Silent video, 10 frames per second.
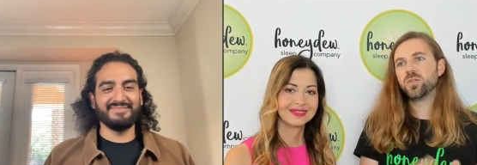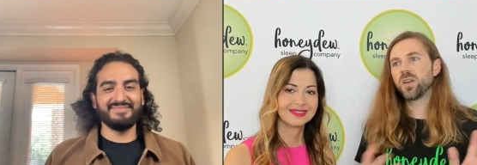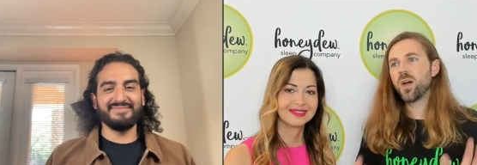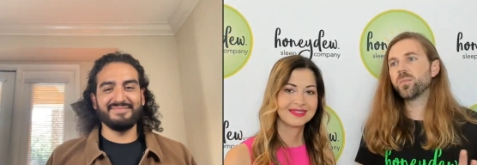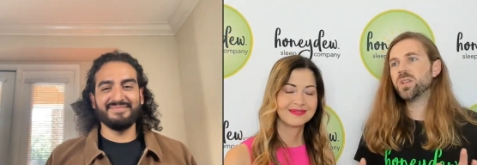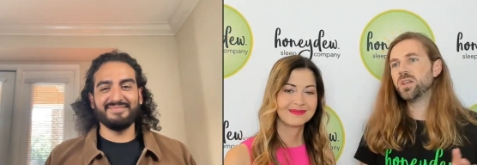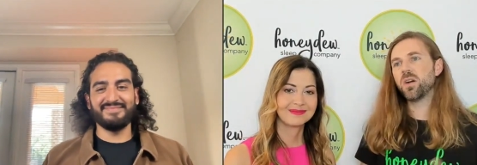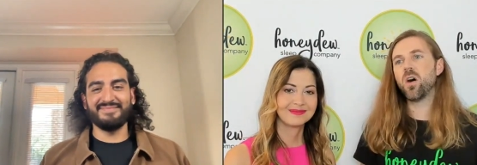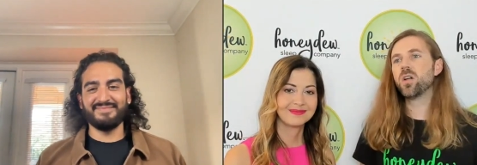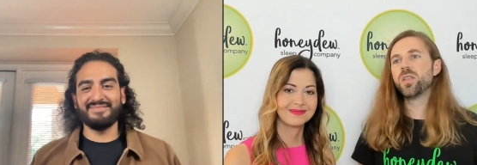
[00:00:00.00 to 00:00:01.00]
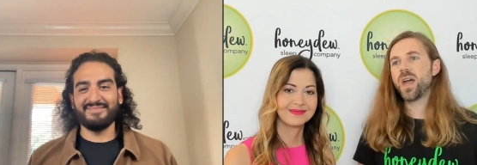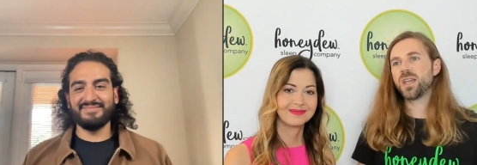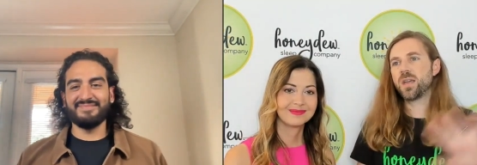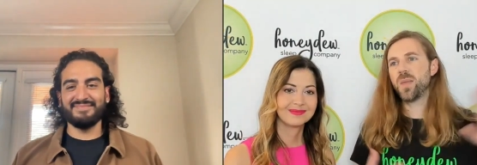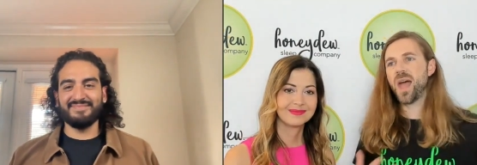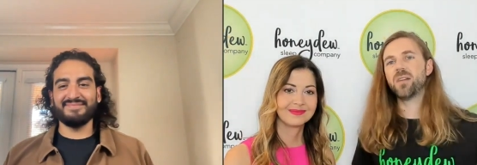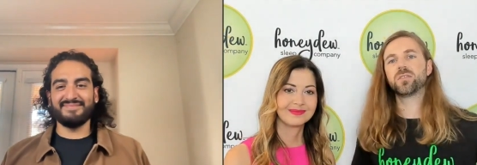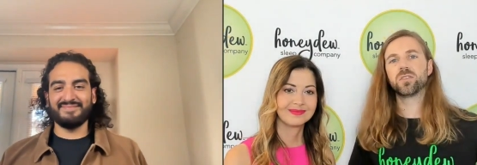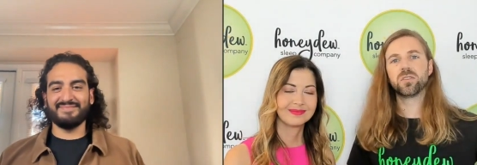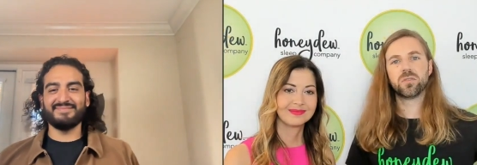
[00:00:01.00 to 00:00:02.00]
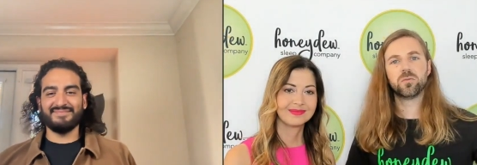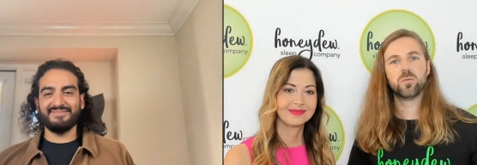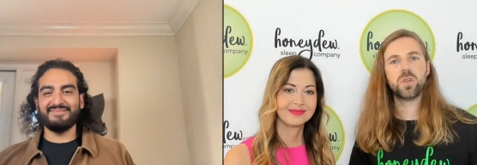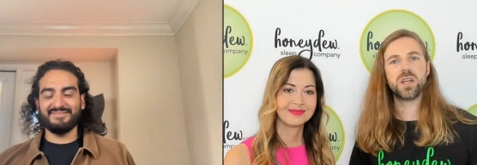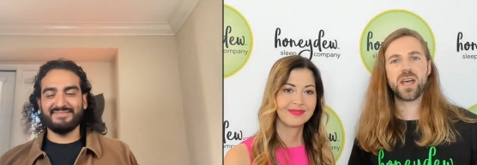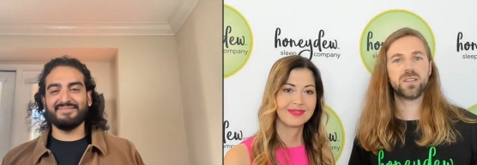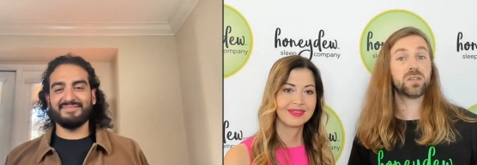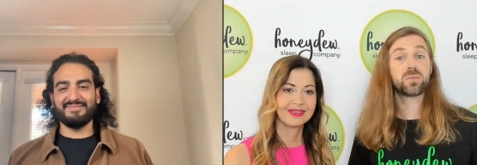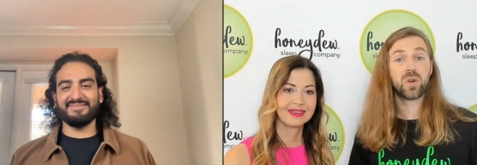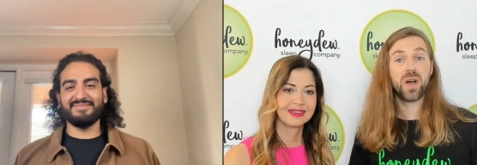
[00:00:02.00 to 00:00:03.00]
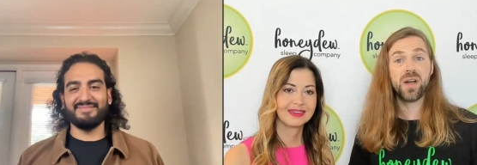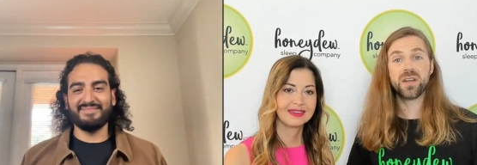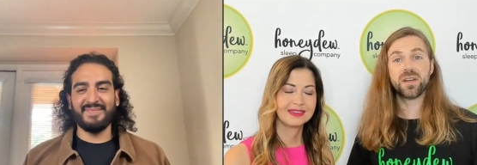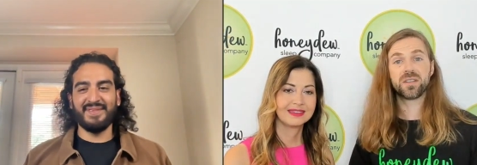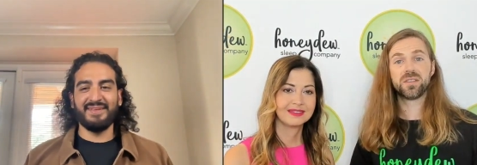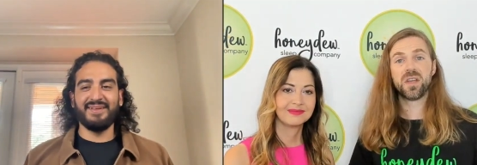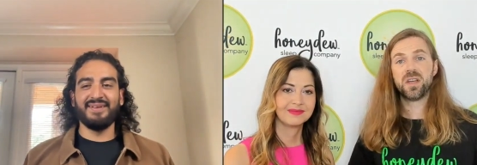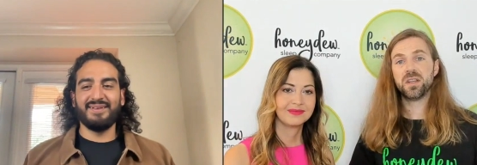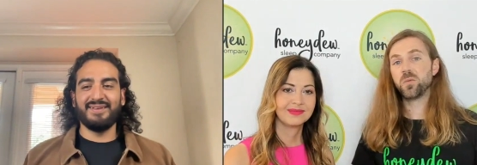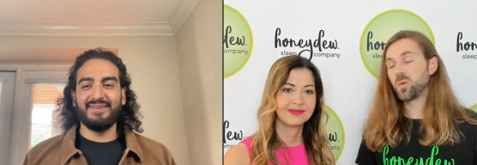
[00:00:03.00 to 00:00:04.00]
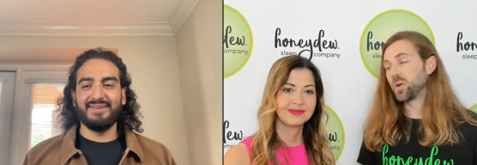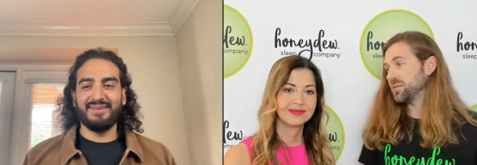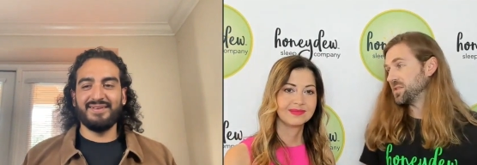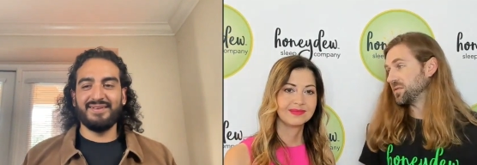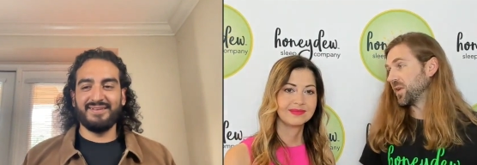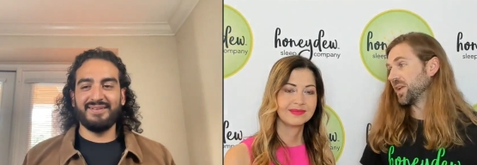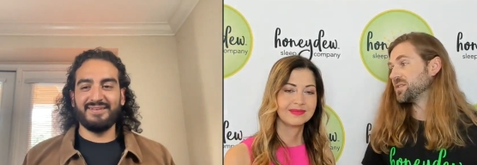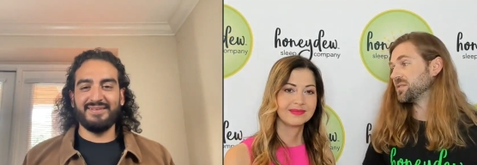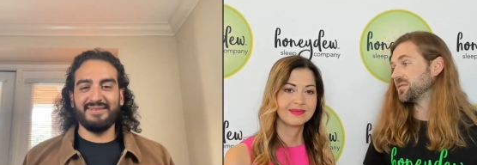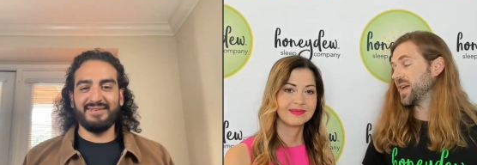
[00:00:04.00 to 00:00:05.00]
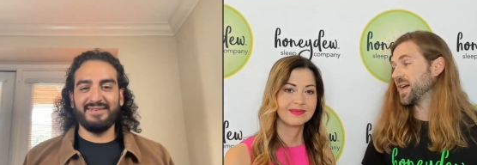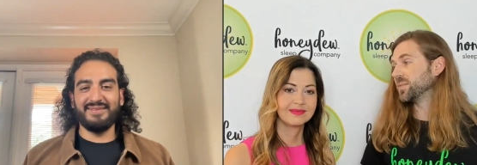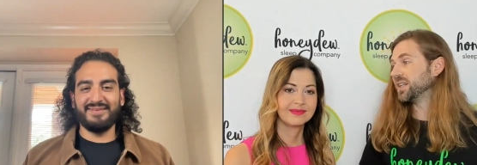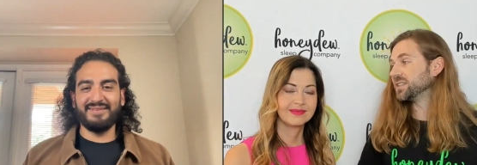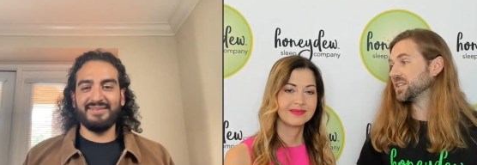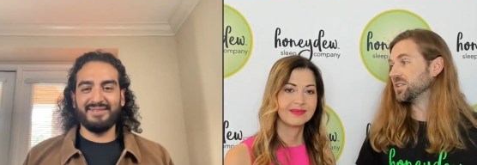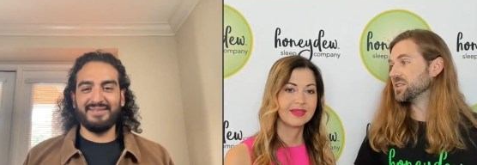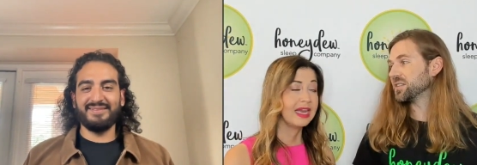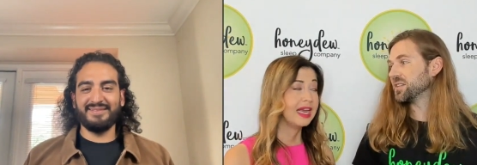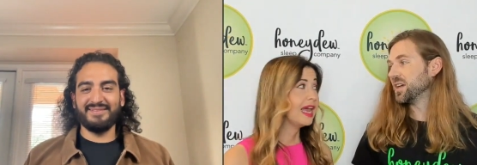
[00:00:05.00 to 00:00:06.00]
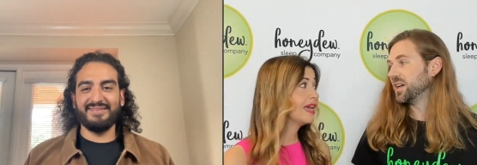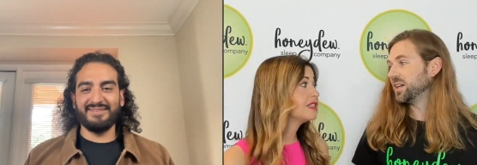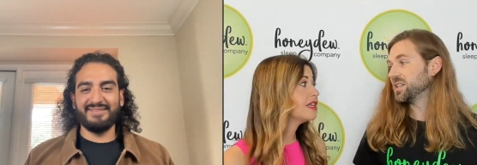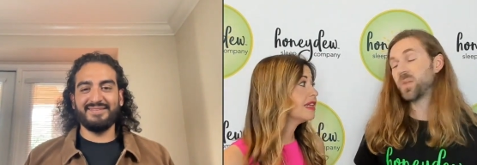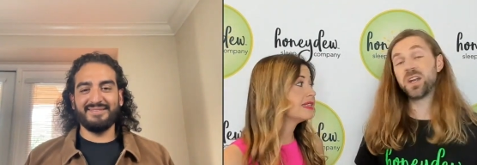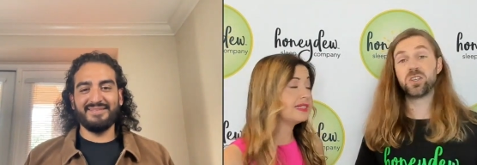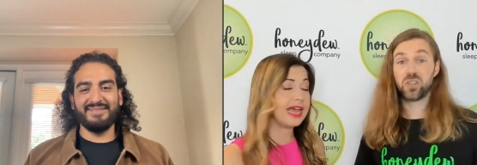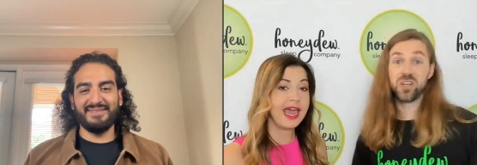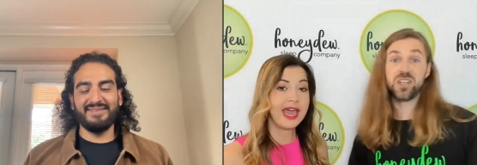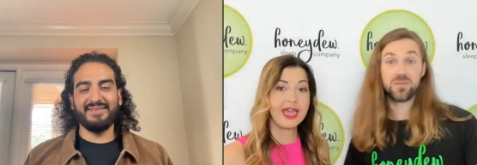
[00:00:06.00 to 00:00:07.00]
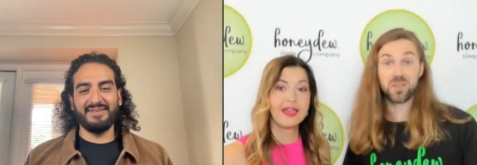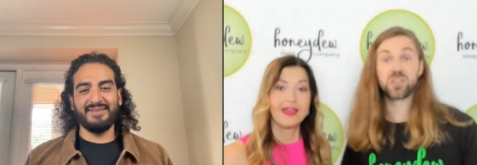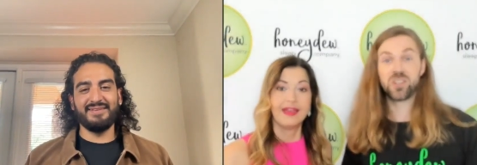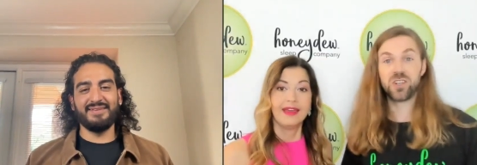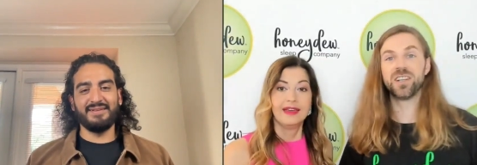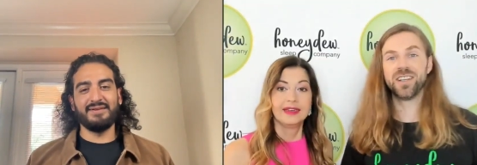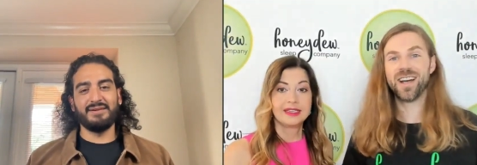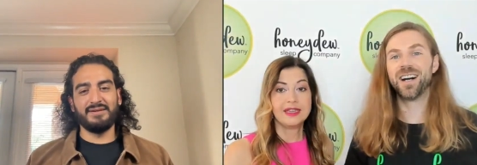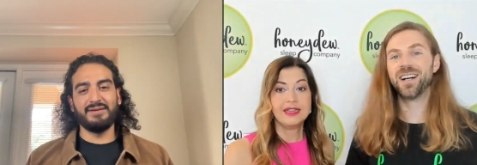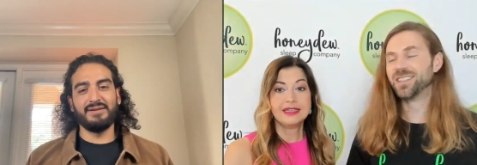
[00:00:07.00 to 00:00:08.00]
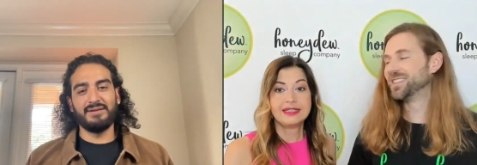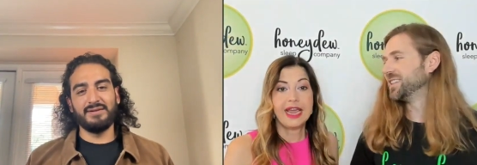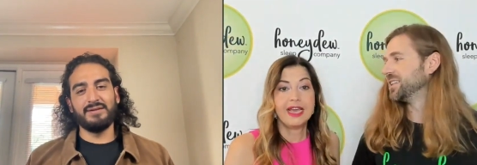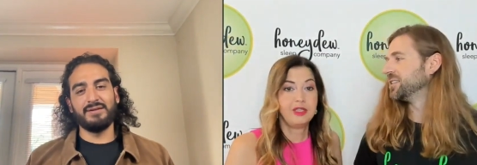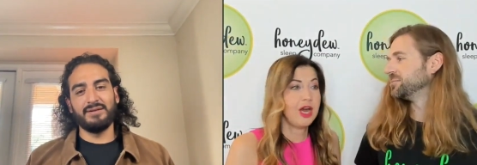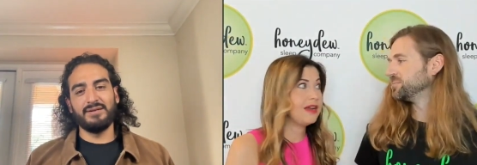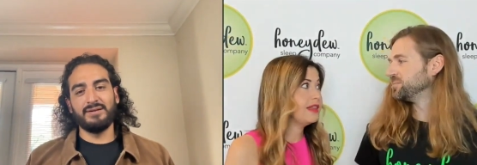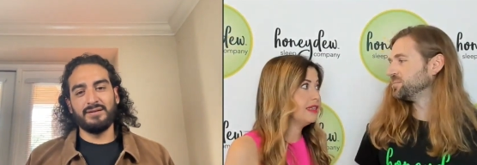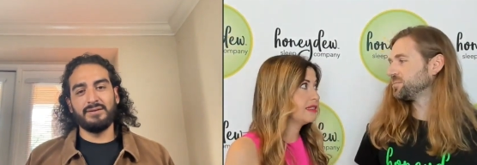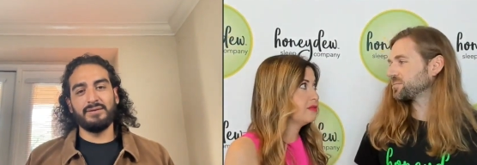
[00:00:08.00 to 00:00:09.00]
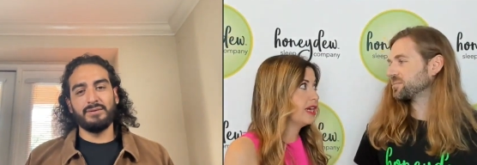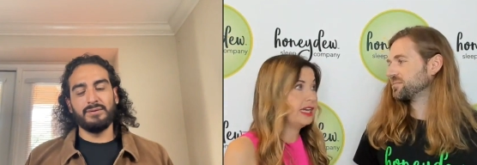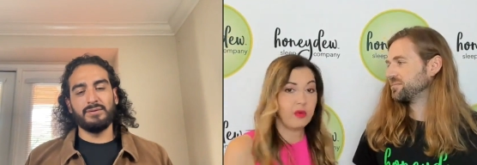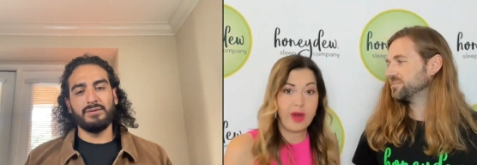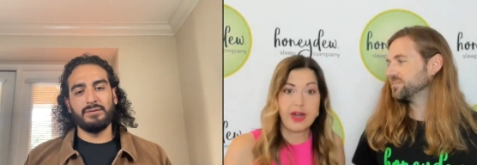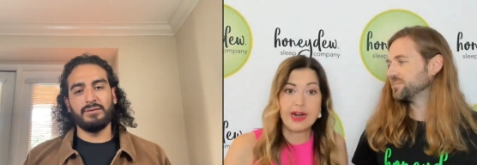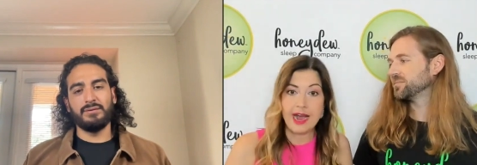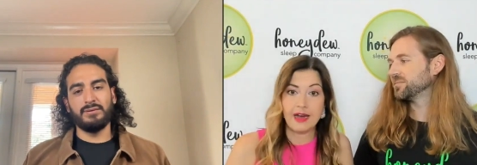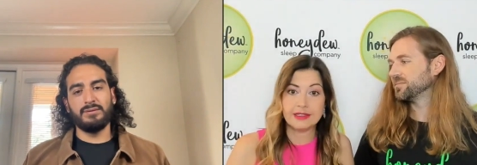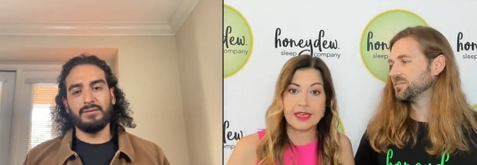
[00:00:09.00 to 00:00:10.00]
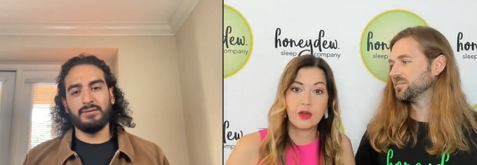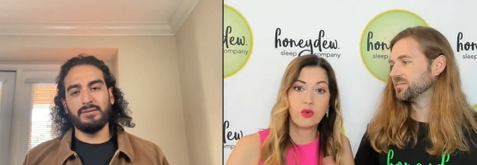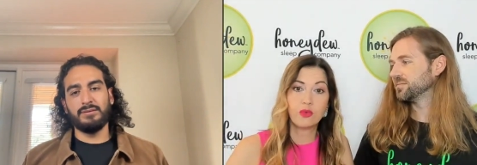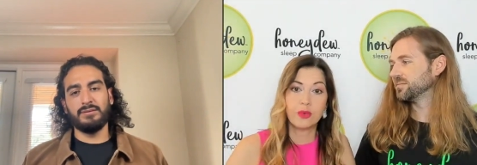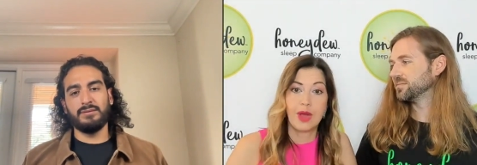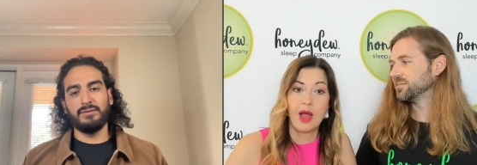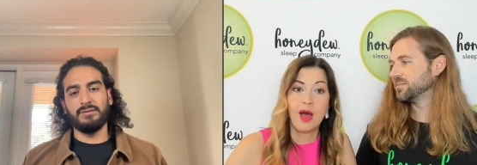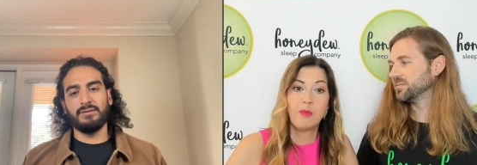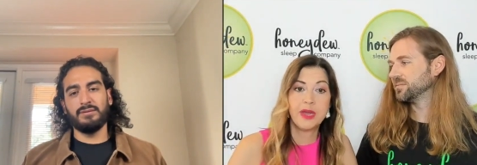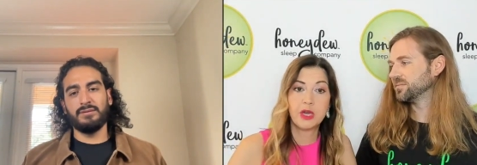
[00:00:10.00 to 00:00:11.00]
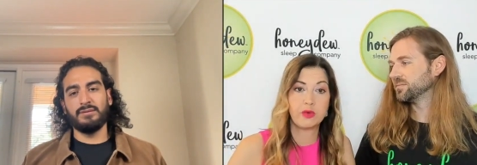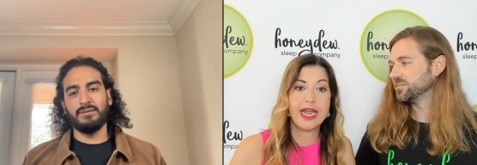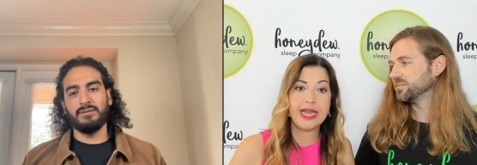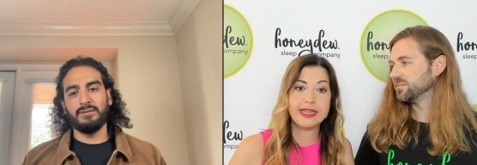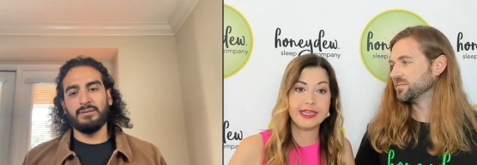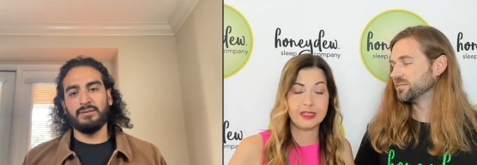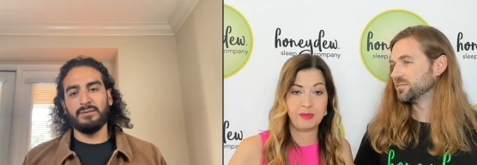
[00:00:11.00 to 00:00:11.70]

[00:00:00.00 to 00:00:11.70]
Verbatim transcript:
Speaker 1: a company all of that came after we had had these products that we were given to friends and family so it's
Speaker 2: and to it's this been a day, journey for sure yeah to this day jonathan's the one in the warehouse like cr- helping create these